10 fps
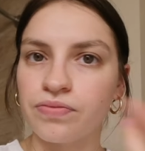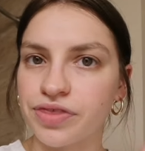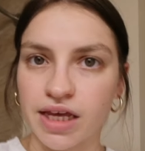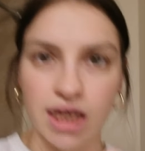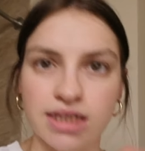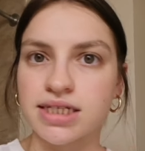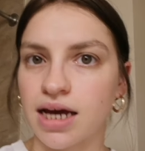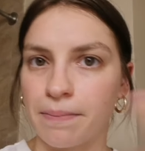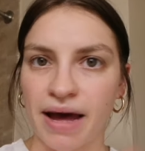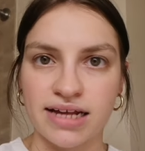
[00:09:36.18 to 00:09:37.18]
things
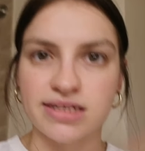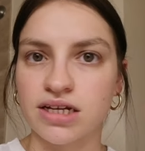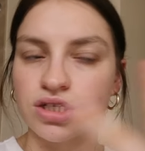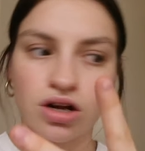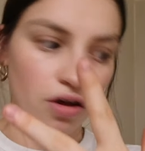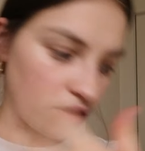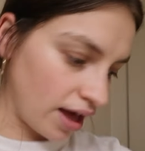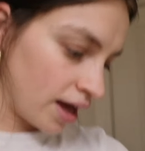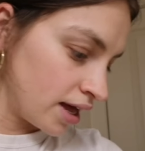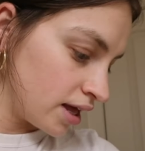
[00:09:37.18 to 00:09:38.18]
like baskets and all
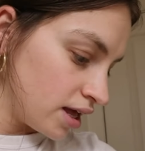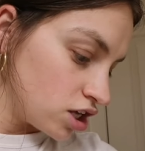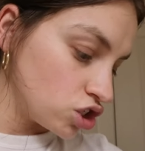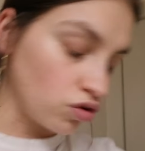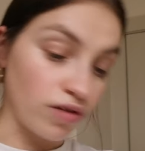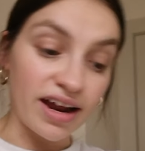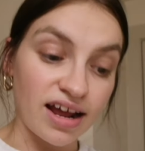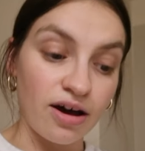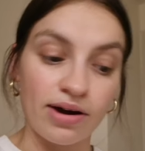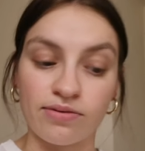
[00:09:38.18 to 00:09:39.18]
that. So right
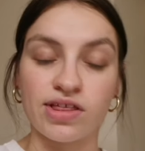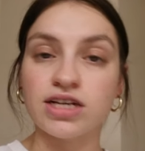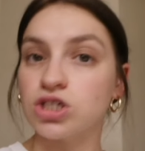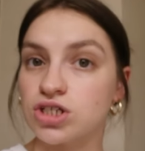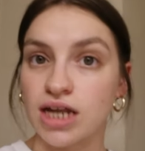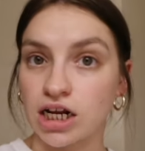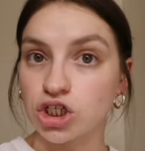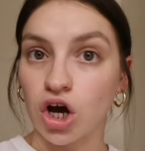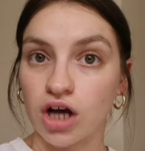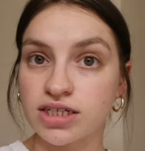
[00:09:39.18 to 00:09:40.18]
now everything's just getting
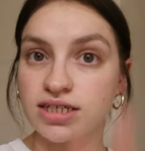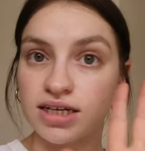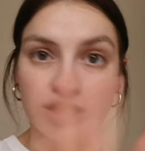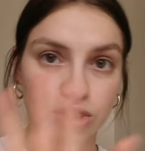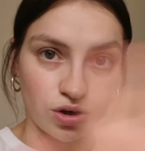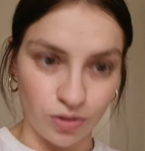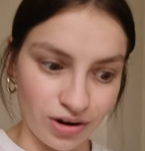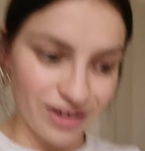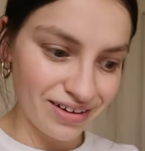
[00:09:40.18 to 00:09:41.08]
tossed into